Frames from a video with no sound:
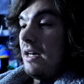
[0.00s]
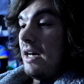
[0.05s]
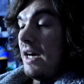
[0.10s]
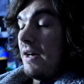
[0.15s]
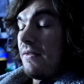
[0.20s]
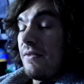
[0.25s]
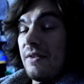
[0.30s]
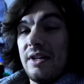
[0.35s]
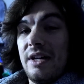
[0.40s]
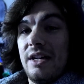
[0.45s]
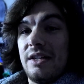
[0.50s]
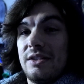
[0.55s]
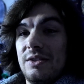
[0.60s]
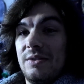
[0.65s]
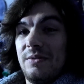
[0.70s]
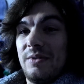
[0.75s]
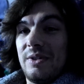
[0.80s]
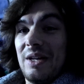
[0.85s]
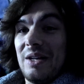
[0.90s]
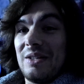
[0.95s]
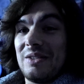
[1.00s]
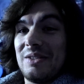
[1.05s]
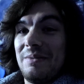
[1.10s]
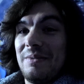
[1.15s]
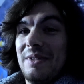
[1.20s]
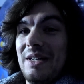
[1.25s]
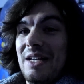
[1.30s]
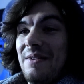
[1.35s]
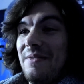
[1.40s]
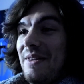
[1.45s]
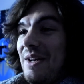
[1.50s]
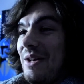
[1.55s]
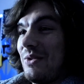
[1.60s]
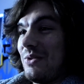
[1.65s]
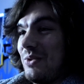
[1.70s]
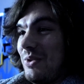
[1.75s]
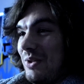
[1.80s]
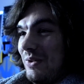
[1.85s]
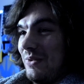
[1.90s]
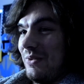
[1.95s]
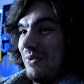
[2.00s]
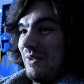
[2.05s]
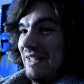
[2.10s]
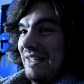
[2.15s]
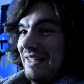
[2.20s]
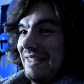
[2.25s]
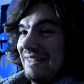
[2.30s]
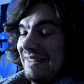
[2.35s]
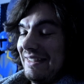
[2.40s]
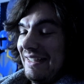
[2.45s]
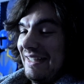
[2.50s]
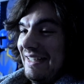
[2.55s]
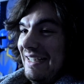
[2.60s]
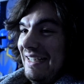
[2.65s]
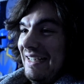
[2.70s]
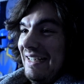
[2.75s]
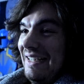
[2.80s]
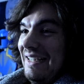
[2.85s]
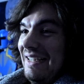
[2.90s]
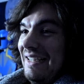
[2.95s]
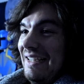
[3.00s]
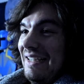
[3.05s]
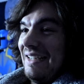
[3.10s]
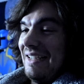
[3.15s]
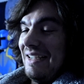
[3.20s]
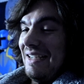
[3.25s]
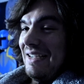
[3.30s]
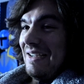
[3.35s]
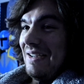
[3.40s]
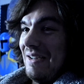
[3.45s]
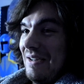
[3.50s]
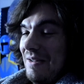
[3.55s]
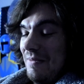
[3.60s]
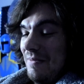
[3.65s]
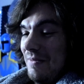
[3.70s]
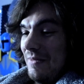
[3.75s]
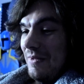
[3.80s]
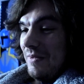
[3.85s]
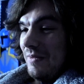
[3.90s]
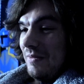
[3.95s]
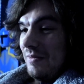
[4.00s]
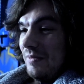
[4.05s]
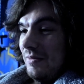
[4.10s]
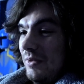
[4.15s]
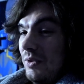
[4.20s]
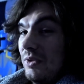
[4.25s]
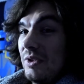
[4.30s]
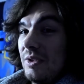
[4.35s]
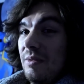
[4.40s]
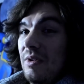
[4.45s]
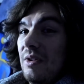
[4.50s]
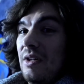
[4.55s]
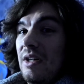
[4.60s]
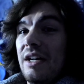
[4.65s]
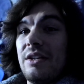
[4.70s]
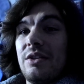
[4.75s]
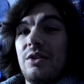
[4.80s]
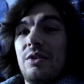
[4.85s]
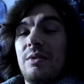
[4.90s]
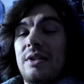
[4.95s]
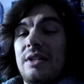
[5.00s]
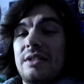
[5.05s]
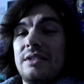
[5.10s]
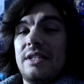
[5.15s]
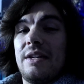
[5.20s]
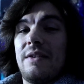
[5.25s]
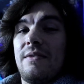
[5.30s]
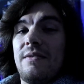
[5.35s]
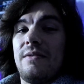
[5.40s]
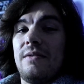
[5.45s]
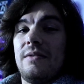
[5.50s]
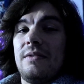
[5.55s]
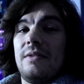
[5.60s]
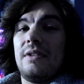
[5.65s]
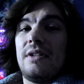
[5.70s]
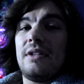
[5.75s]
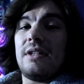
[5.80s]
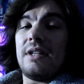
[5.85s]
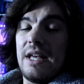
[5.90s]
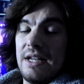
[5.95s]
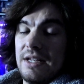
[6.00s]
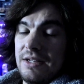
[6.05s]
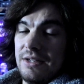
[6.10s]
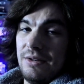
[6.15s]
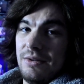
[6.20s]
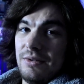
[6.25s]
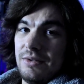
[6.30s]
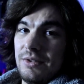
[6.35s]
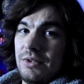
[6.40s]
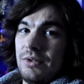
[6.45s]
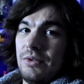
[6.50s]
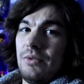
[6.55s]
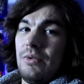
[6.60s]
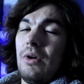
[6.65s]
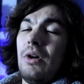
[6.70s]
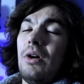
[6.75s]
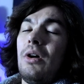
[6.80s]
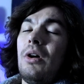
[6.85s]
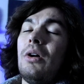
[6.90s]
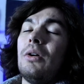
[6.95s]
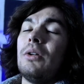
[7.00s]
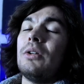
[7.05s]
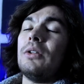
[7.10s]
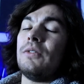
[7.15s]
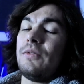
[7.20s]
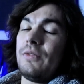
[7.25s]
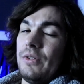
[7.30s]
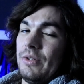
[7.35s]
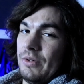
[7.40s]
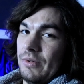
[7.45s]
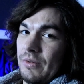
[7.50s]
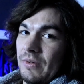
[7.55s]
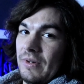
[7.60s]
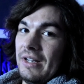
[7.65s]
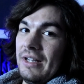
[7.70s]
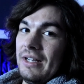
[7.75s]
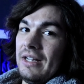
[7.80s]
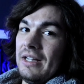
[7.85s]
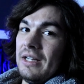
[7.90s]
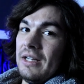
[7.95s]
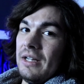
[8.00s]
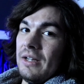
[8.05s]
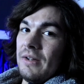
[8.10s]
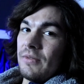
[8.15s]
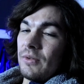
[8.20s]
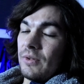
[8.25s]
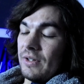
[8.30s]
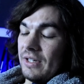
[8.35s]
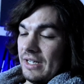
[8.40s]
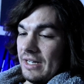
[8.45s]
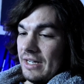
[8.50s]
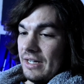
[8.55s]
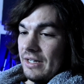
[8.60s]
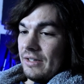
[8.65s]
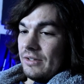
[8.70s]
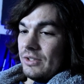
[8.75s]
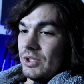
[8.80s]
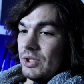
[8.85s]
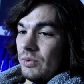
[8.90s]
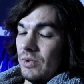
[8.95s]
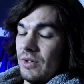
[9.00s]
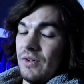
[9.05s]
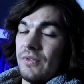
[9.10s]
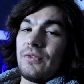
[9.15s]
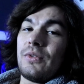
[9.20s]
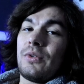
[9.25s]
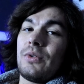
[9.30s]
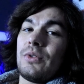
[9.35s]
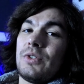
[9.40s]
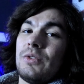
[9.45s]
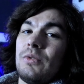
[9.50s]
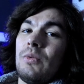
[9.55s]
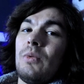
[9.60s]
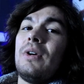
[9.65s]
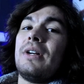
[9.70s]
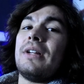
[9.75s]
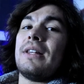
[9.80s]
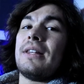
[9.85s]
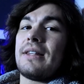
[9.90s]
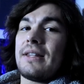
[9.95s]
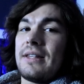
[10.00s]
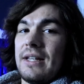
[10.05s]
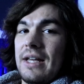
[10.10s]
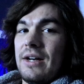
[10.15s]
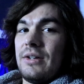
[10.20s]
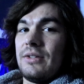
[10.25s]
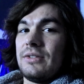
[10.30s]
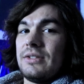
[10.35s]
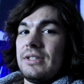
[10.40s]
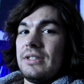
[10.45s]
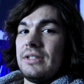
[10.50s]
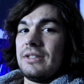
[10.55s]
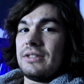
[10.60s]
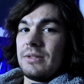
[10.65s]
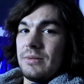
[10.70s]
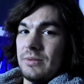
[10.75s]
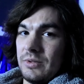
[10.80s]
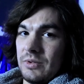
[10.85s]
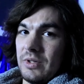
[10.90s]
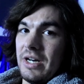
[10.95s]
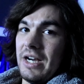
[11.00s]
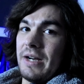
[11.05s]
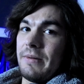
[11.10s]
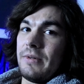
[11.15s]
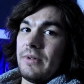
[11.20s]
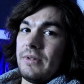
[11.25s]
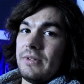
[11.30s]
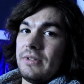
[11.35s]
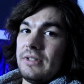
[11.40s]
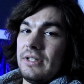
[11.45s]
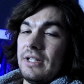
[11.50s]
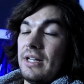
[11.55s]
I forgot to figure out some kind of outro for this. First of all, I do want to say thank you to all of you for getting us to our first 1,000 subscribers.